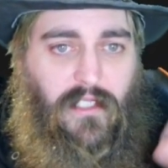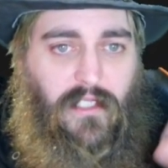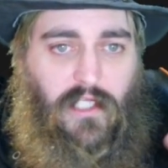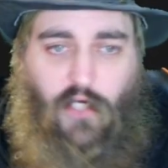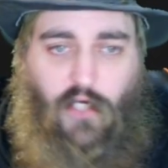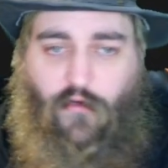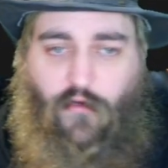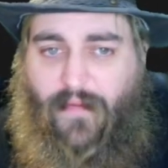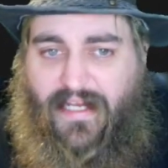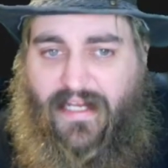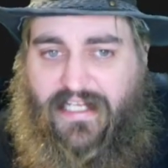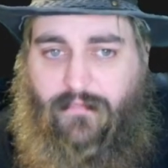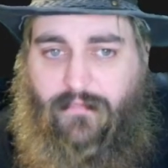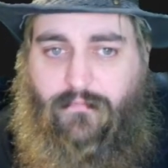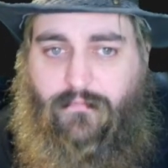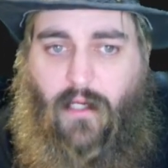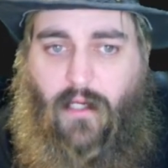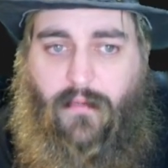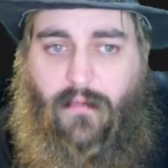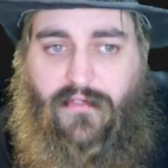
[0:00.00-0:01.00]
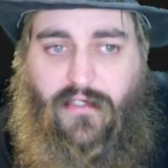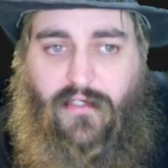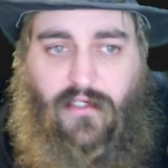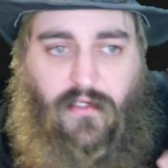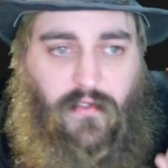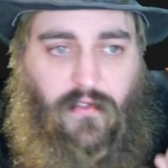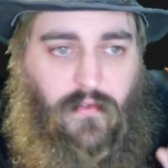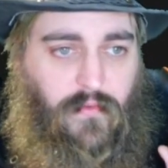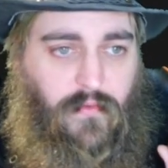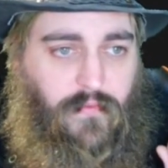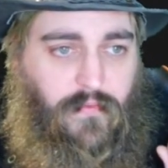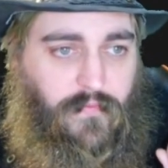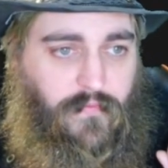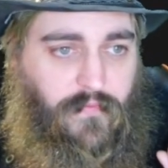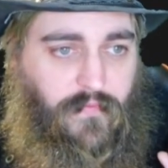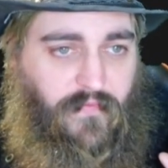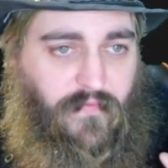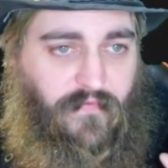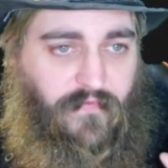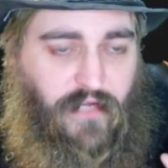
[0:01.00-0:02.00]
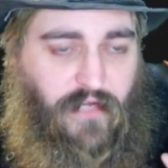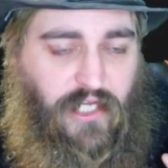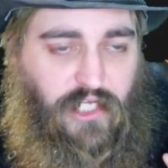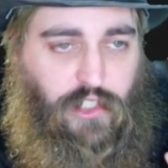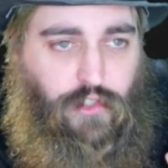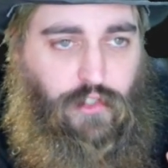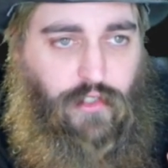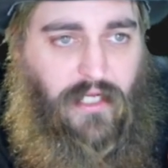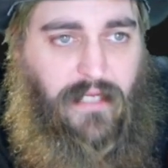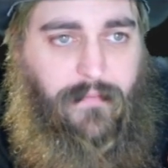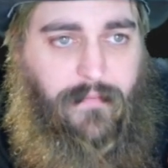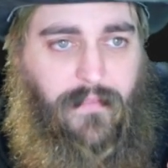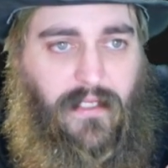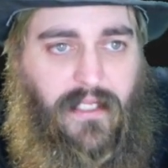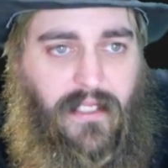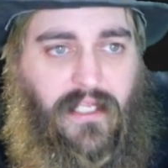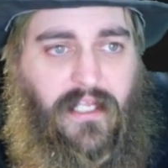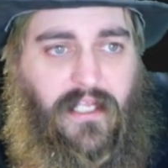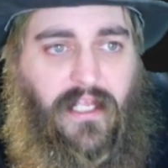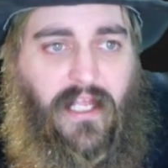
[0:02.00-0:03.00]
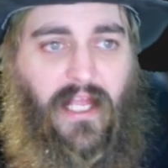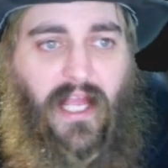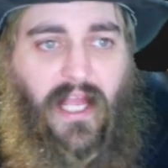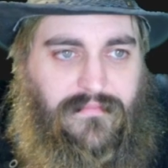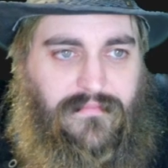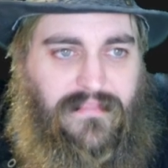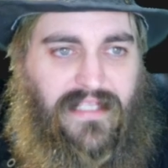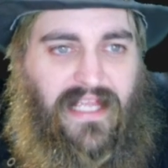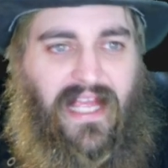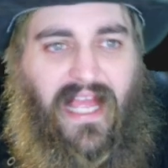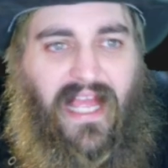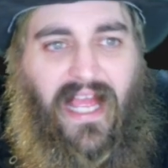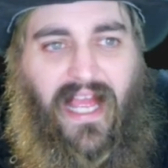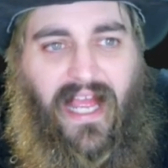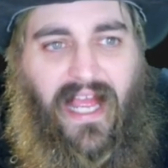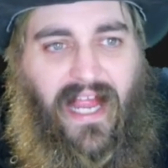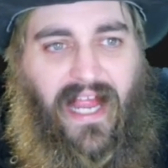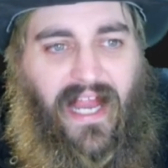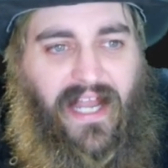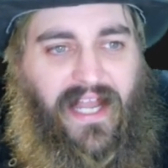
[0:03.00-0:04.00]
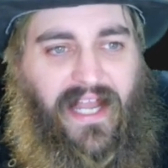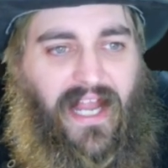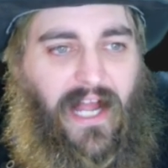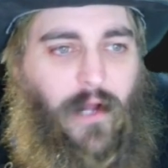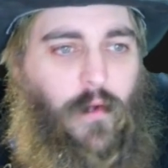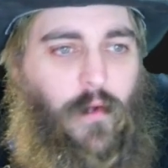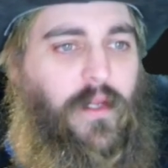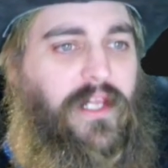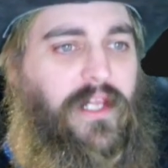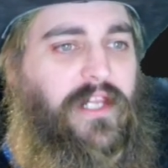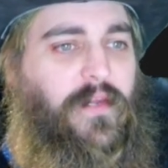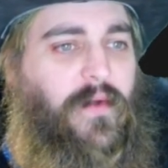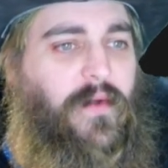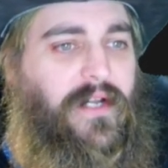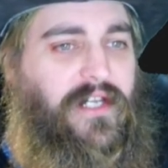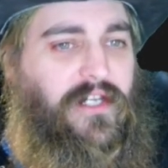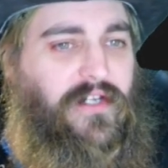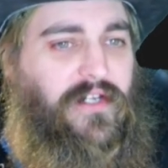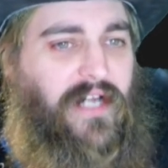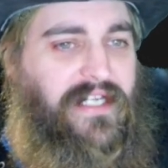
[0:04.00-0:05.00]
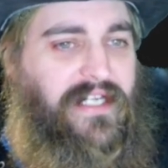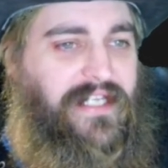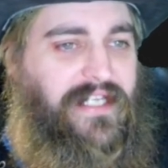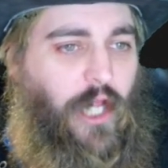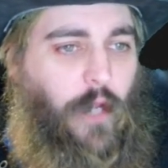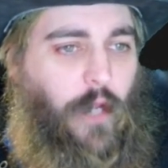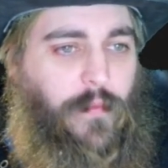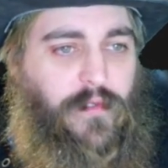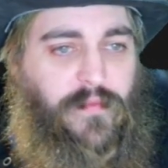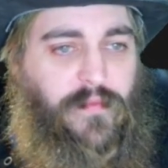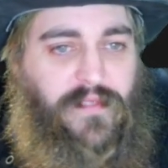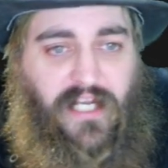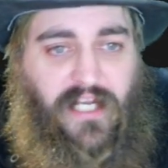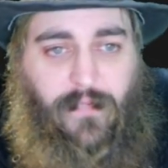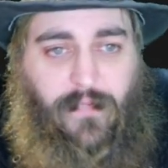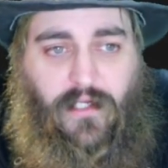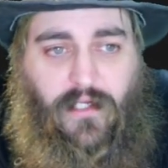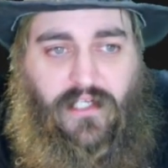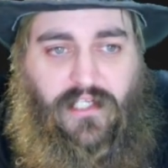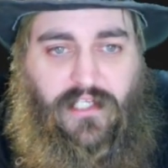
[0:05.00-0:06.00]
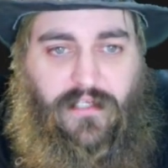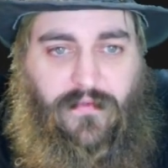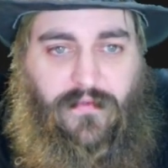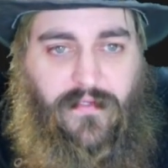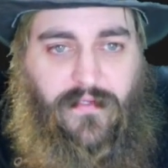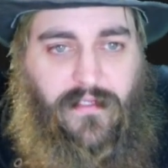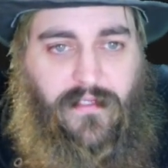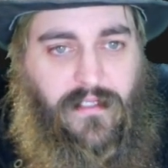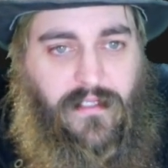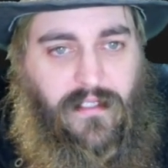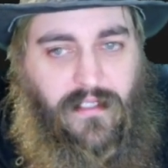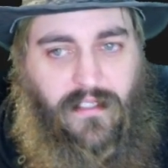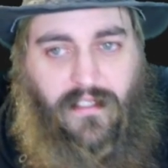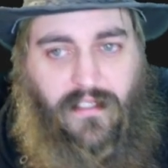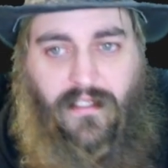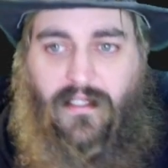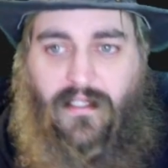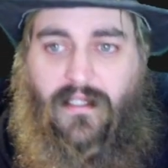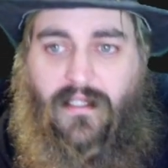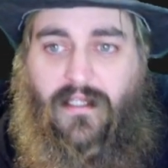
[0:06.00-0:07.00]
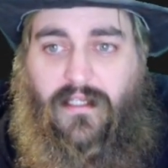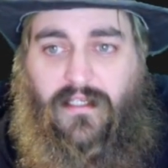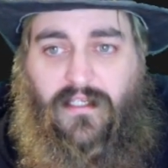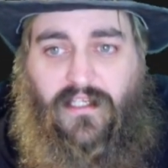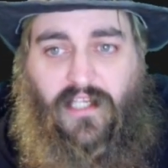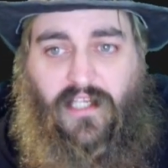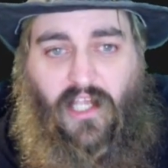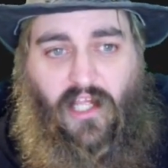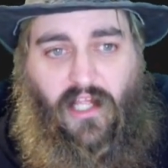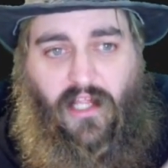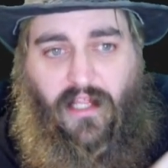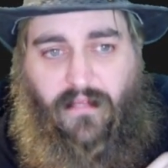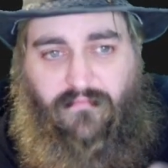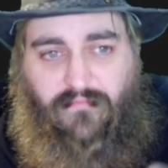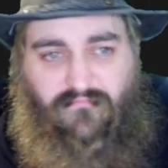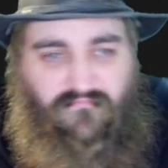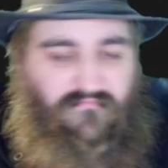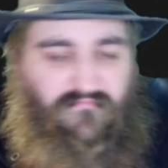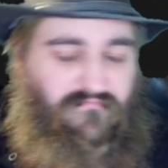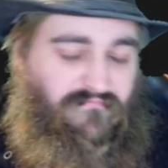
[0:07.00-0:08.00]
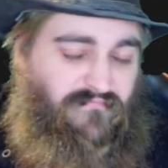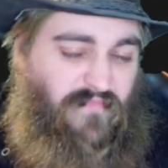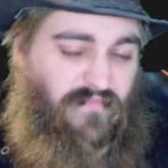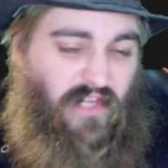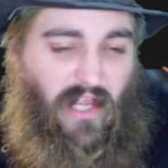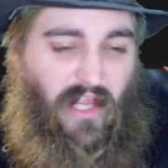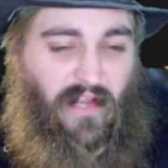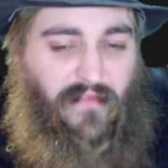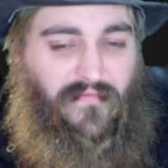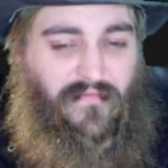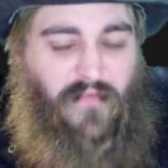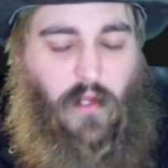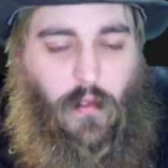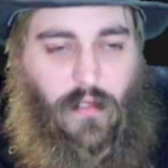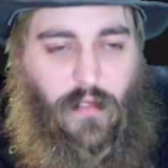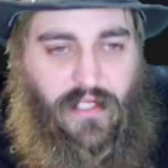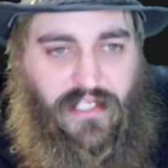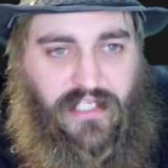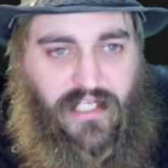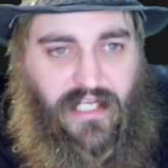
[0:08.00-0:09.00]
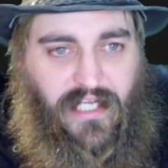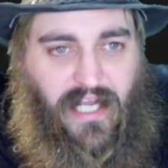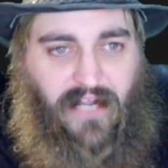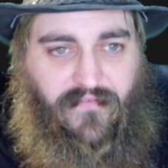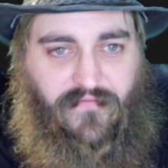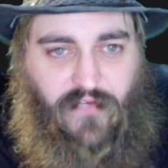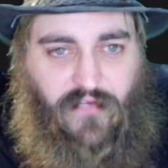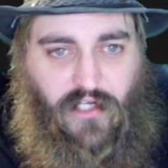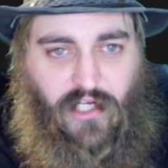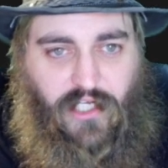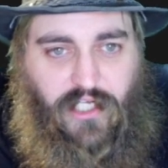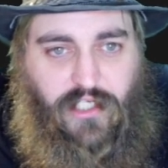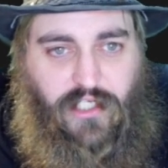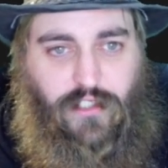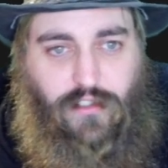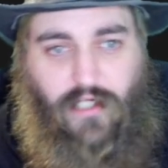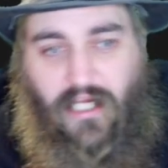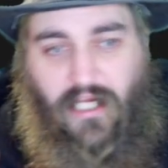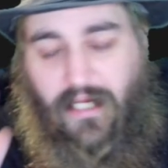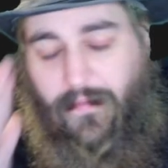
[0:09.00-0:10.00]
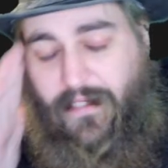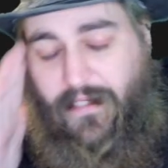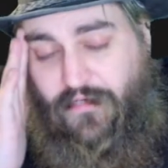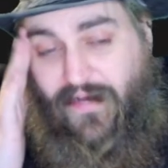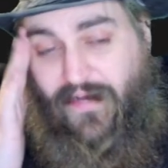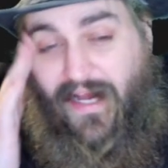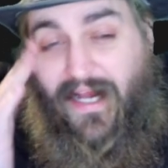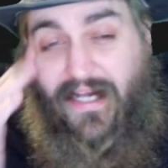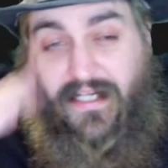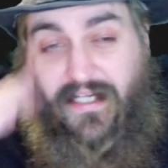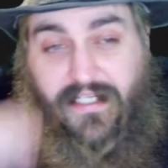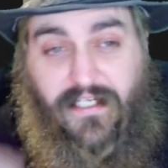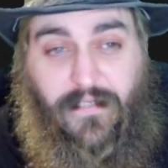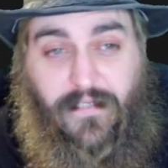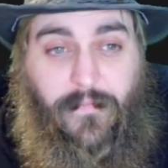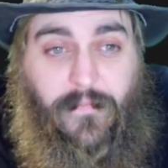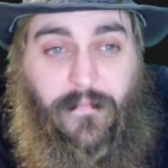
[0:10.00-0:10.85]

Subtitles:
other bits and bobs for your stream. Now you want to try and set up some channel points. So, yeah, viewers can have fun on your stream, interact.